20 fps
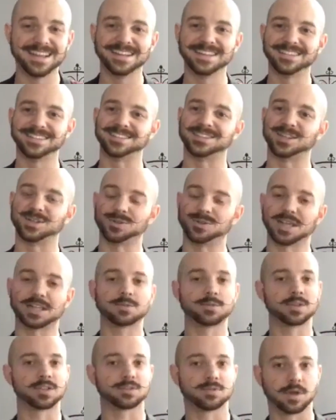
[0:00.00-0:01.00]
So
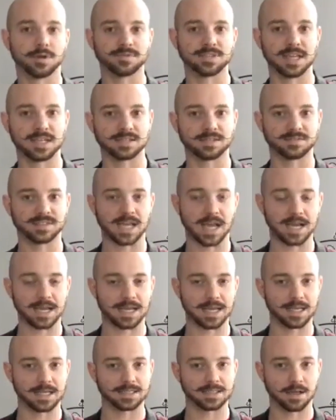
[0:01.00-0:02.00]
that's what the 12 days of
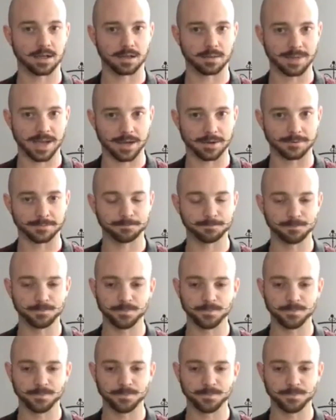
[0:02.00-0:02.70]
tidying is all about.